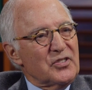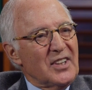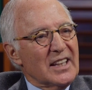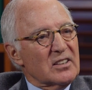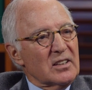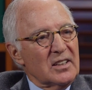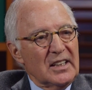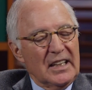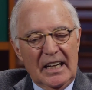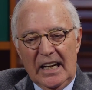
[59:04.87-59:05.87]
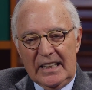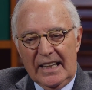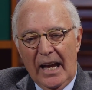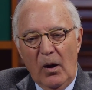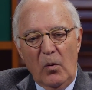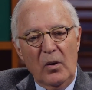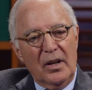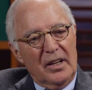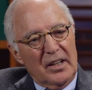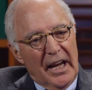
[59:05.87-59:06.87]
mm-hmm. stent. Yeah. And now
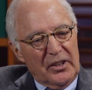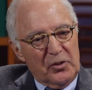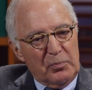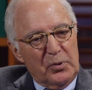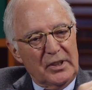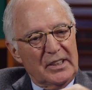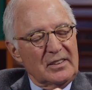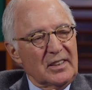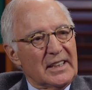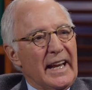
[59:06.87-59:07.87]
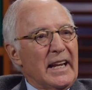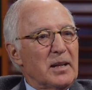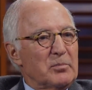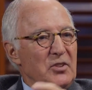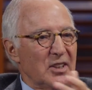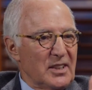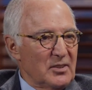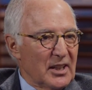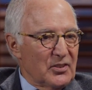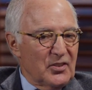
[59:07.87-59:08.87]
I just put in an
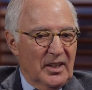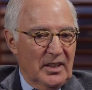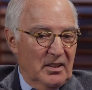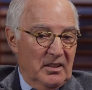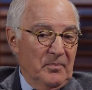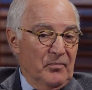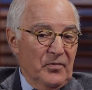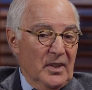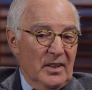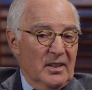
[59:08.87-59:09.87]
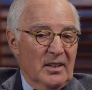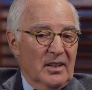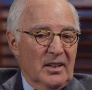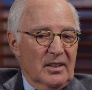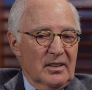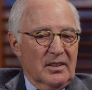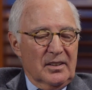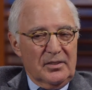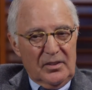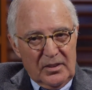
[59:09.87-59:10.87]
AMT that's a, uh,
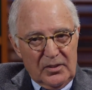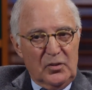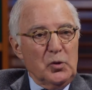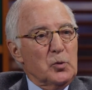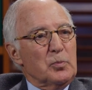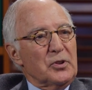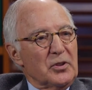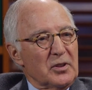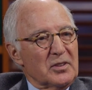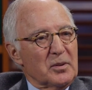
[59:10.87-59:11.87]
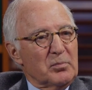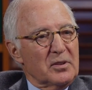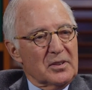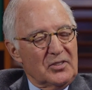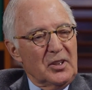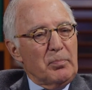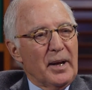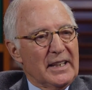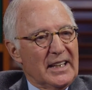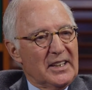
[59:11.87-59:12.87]
a, a, tube with a, a, tip
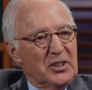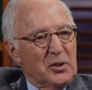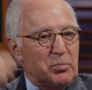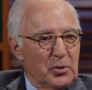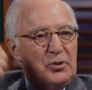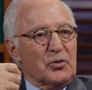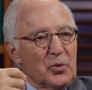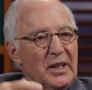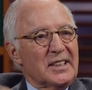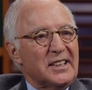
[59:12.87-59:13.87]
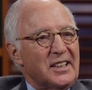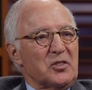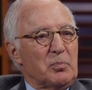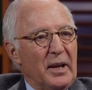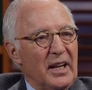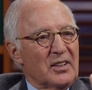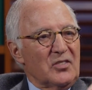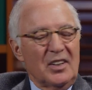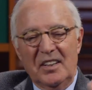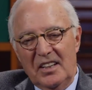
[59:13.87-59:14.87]
on the end that you pull the string and it
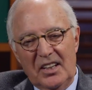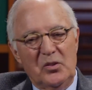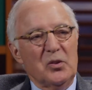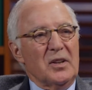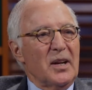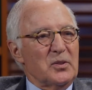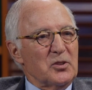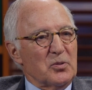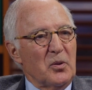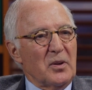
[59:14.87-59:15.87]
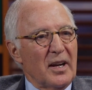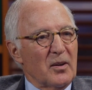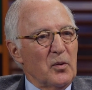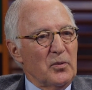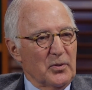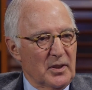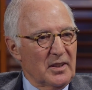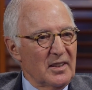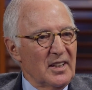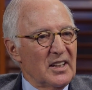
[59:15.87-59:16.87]
expands and took out the trocar over it.
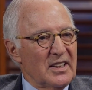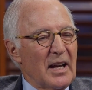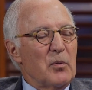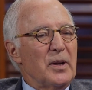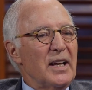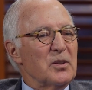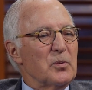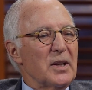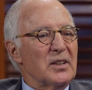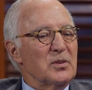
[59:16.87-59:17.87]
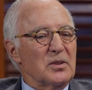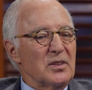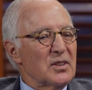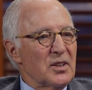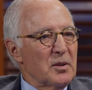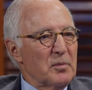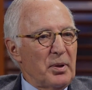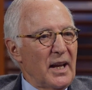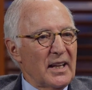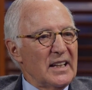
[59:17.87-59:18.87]
Yeah. Now we had a regular
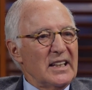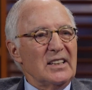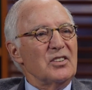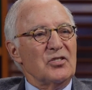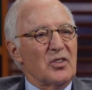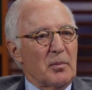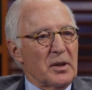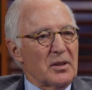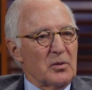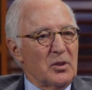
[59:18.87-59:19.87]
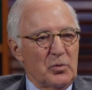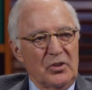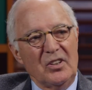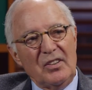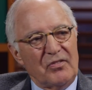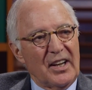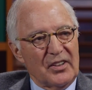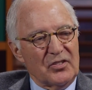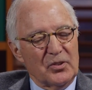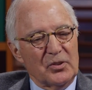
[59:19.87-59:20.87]
peg in the stomach with T
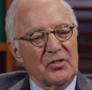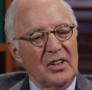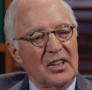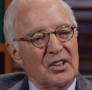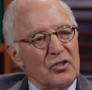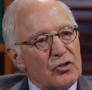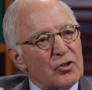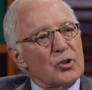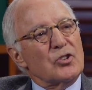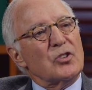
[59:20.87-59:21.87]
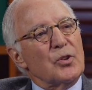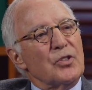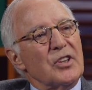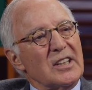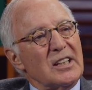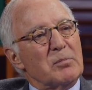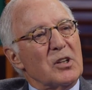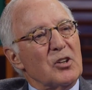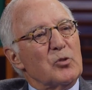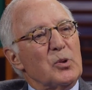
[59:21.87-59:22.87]
fasteners, surgical thinking
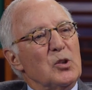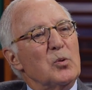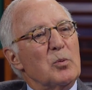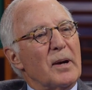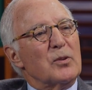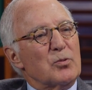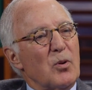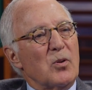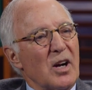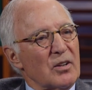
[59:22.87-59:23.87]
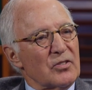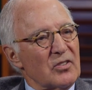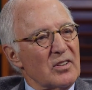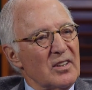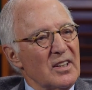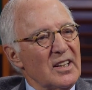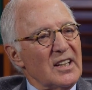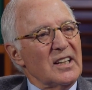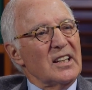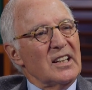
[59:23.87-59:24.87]
because we knew about trocars. Yeah.
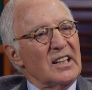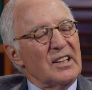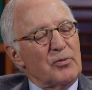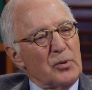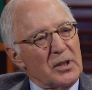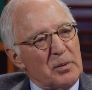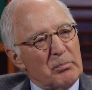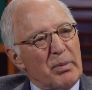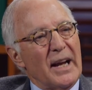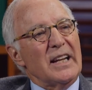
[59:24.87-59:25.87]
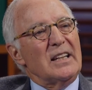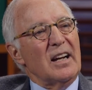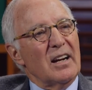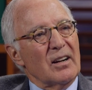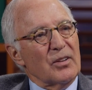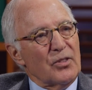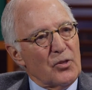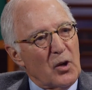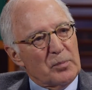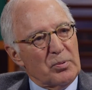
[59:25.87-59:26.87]
If we combine our
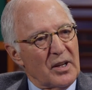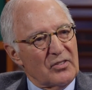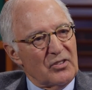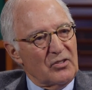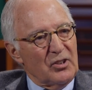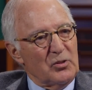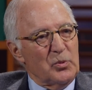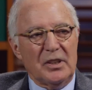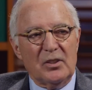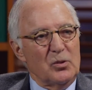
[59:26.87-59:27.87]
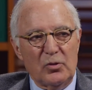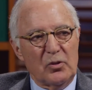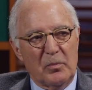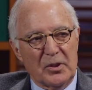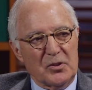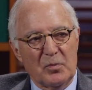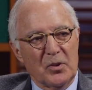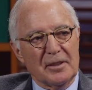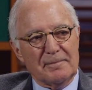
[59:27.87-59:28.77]
thought processes, we can do so much more.